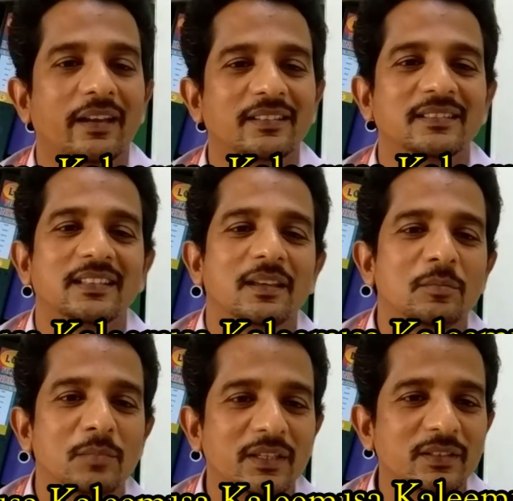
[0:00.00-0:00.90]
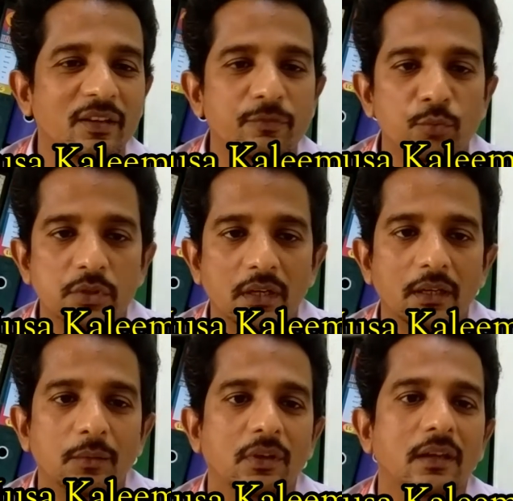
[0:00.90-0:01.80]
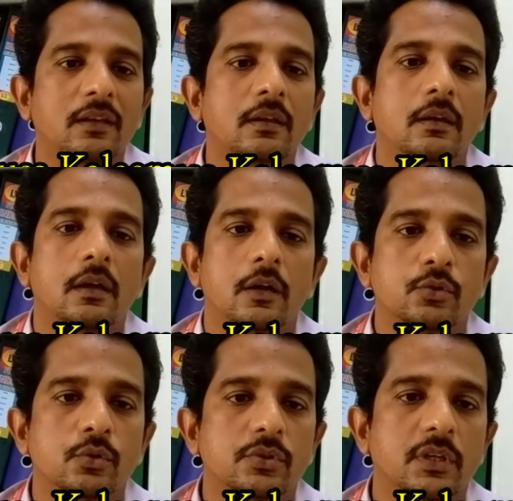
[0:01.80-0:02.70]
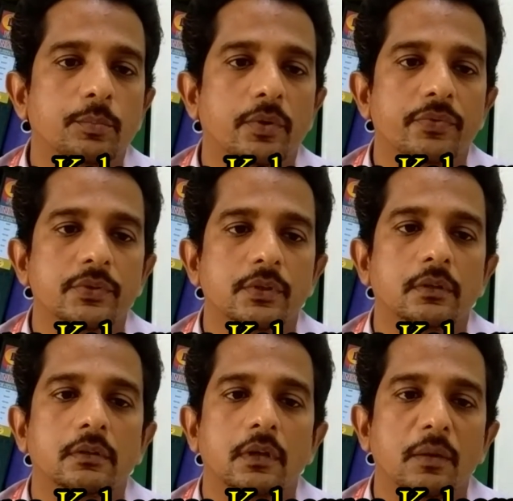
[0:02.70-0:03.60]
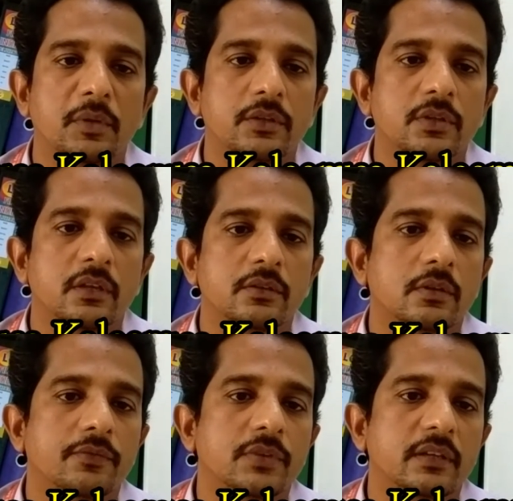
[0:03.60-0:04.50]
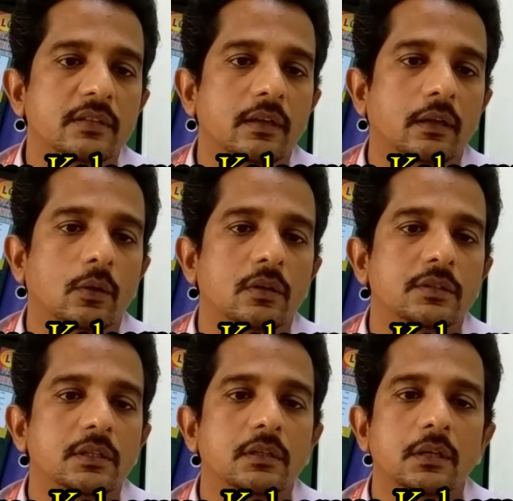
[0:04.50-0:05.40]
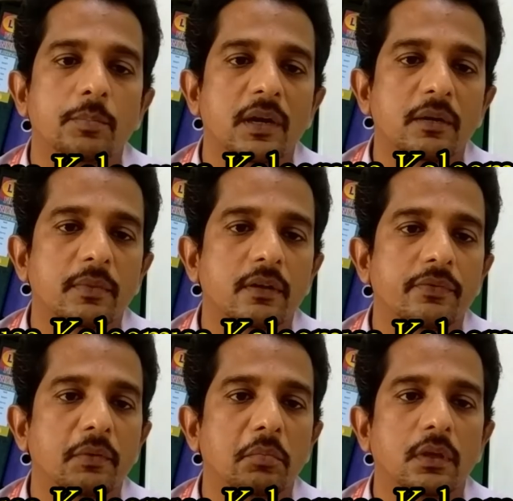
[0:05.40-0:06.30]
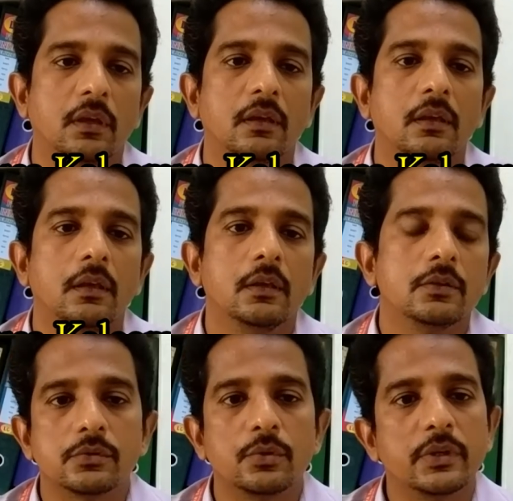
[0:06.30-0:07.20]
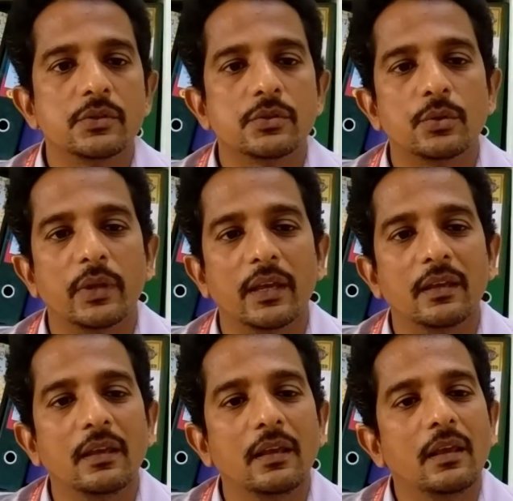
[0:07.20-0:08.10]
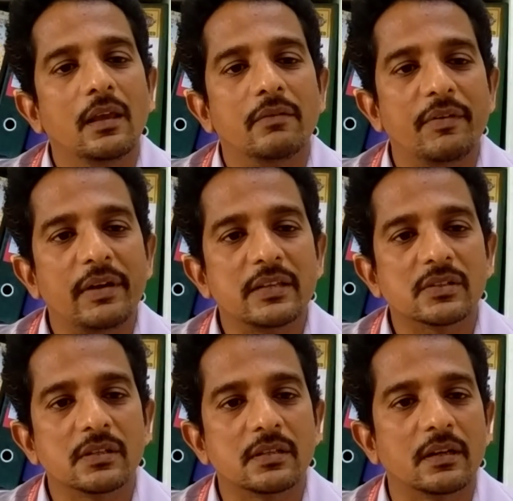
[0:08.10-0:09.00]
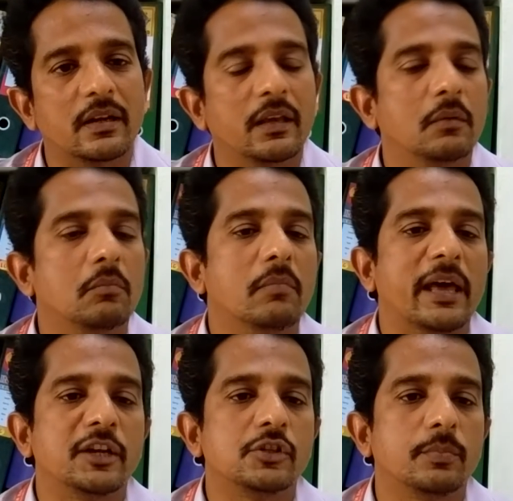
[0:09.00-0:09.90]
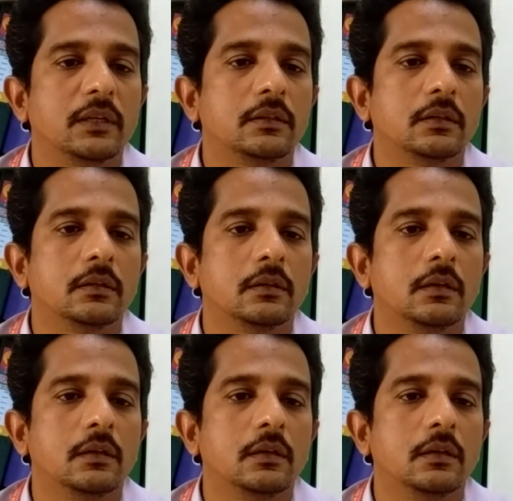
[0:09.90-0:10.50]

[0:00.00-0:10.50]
Hi, myself Musa Kaleemullah, Associate Professor, Amritsar Institute of Science and Technology, Department of MBA. Students, today we will discuss regarding management,